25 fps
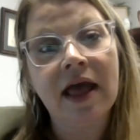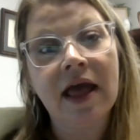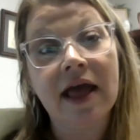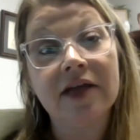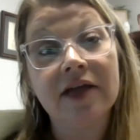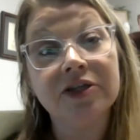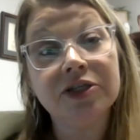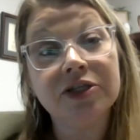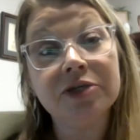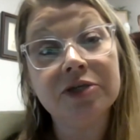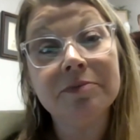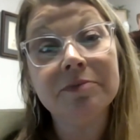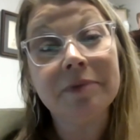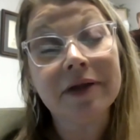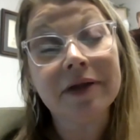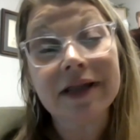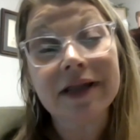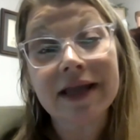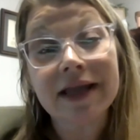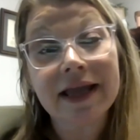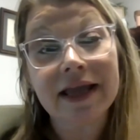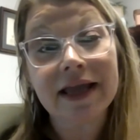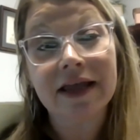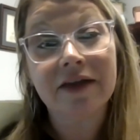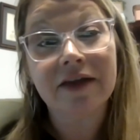as you
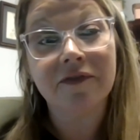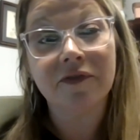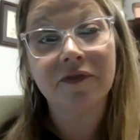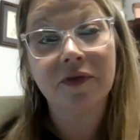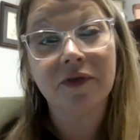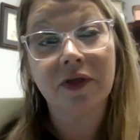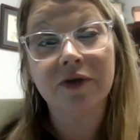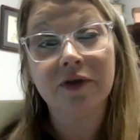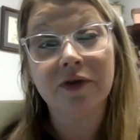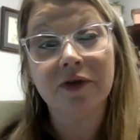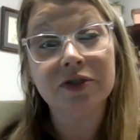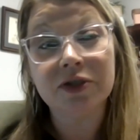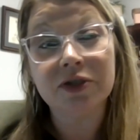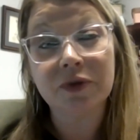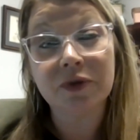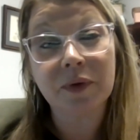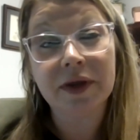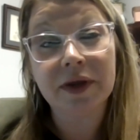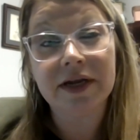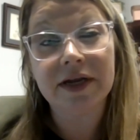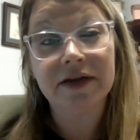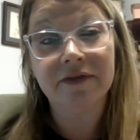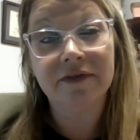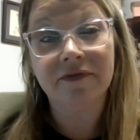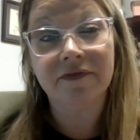plan for those
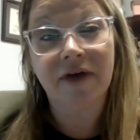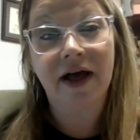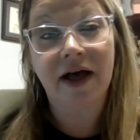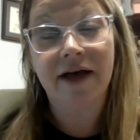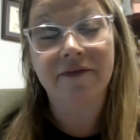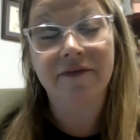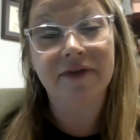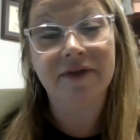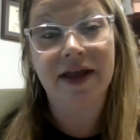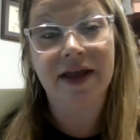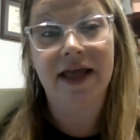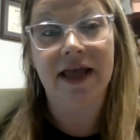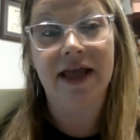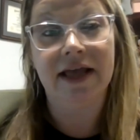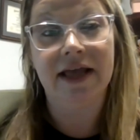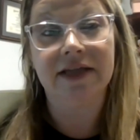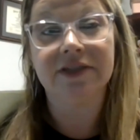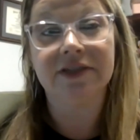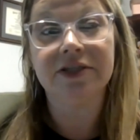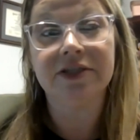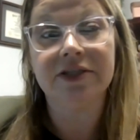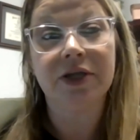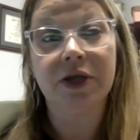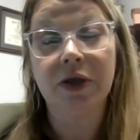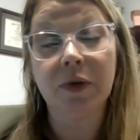three to five days,